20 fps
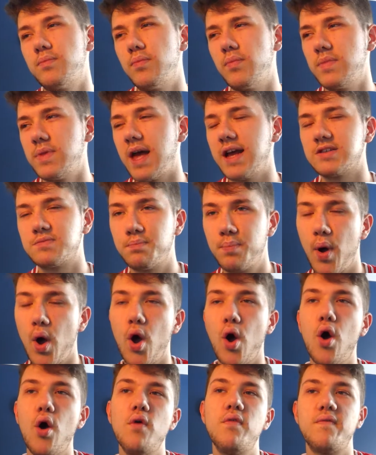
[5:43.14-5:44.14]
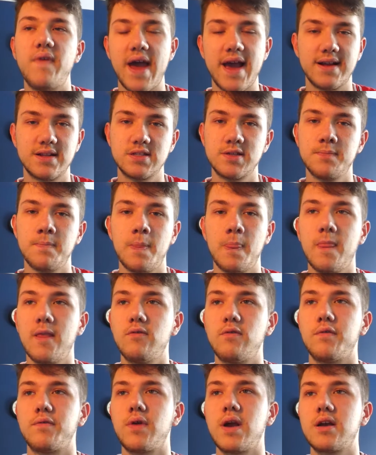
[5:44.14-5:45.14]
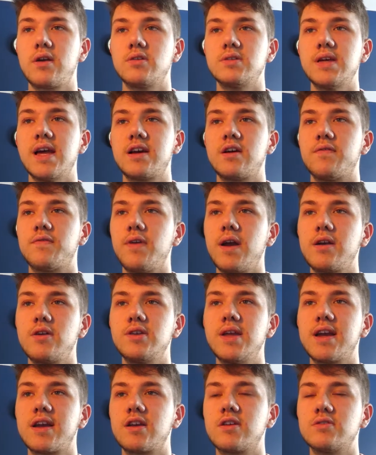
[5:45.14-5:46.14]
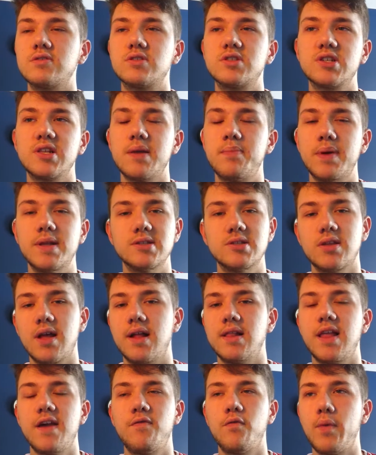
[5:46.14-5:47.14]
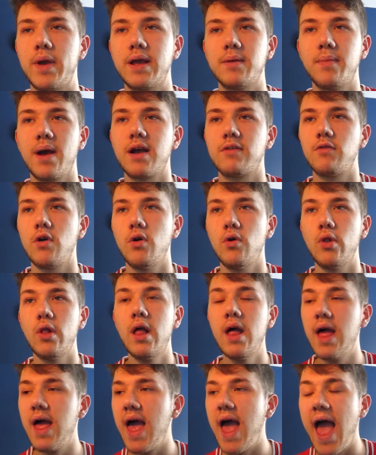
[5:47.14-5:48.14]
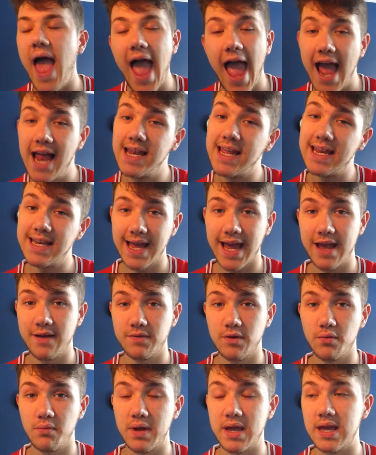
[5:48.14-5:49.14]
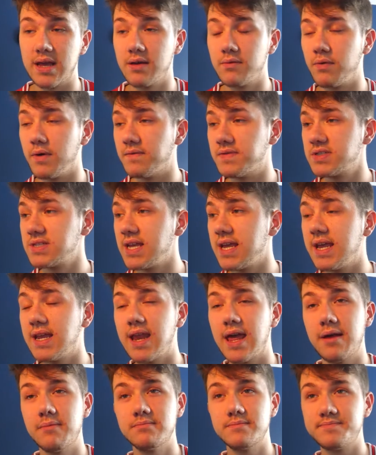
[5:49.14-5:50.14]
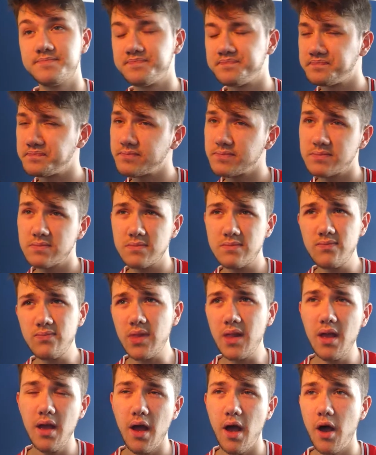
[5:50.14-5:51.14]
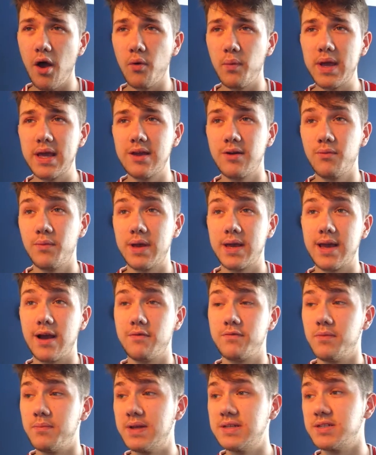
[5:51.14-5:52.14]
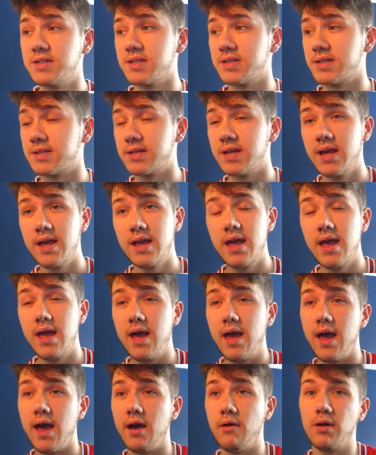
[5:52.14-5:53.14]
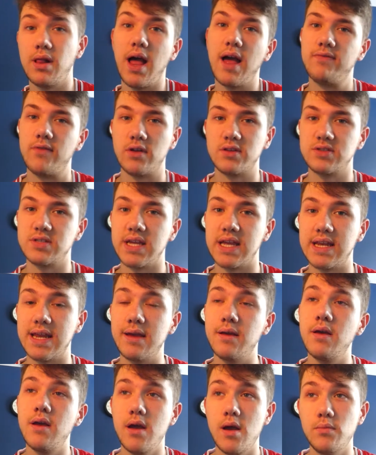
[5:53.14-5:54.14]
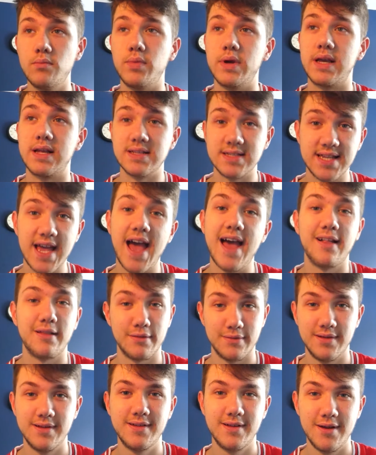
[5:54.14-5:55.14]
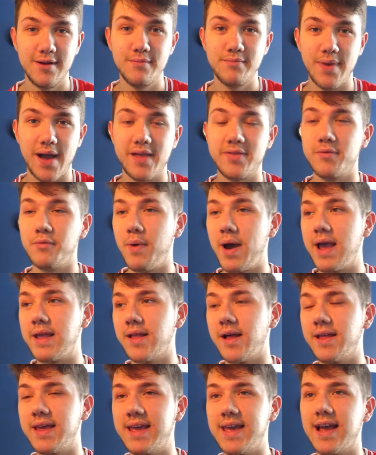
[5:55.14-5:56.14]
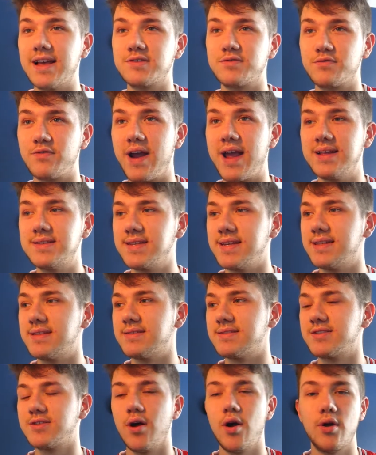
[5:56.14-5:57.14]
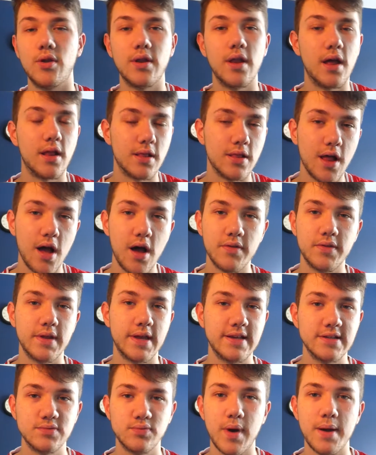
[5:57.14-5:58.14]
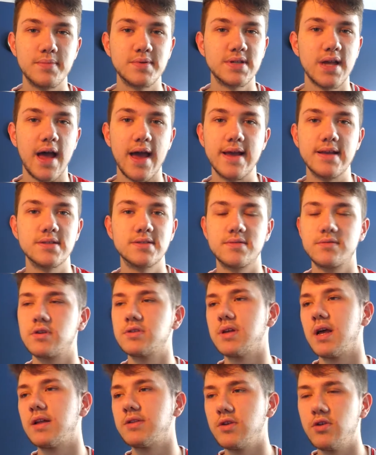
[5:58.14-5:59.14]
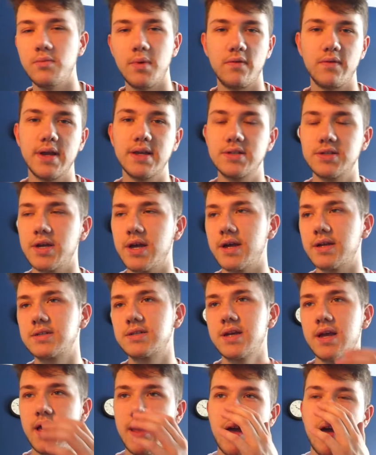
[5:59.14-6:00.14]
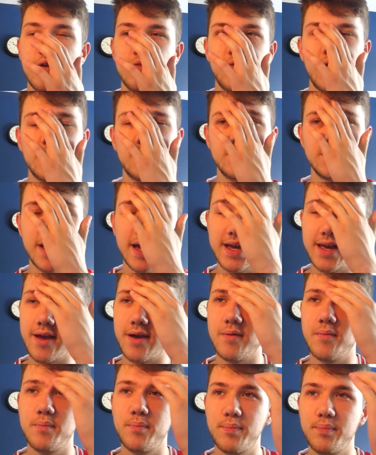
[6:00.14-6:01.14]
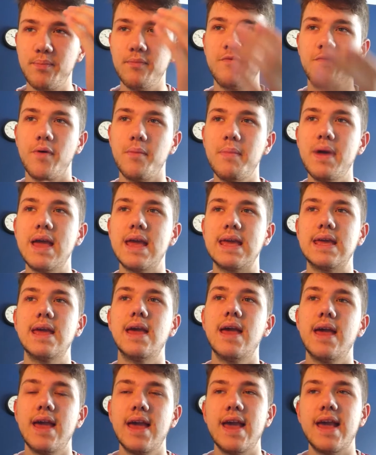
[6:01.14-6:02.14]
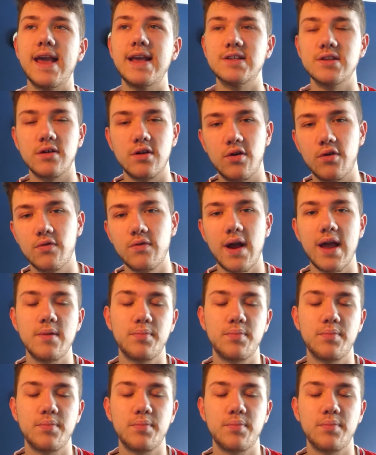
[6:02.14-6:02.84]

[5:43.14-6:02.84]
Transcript: that's perfect for Frank Onyeka. Frank Onyeka could slip into that left wing-back role any day of the week. We've seen it week in, week out for Midtjylland. Well, I've not seen it, but you can tell by the way that he gets ratings on a lot of these websites, because I do my research. Frank Onyeka, for me, is a great